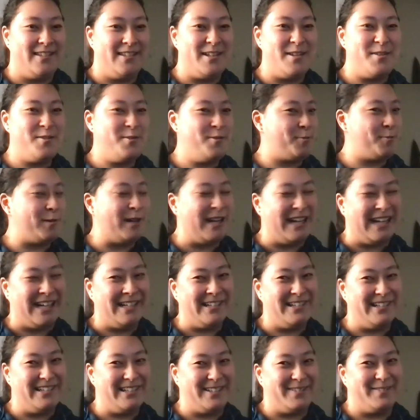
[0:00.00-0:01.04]
you
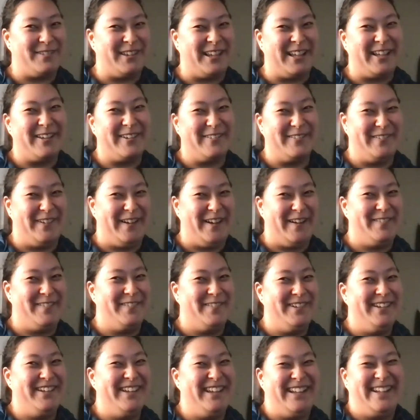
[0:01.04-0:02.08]
swear? Like, why
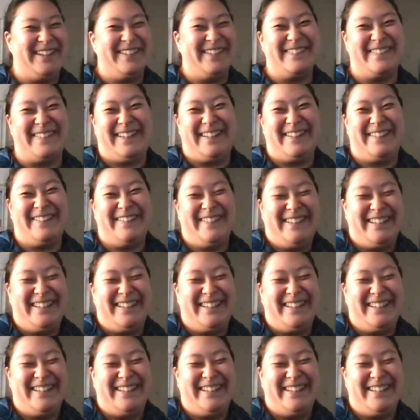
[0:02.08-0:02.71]
would like,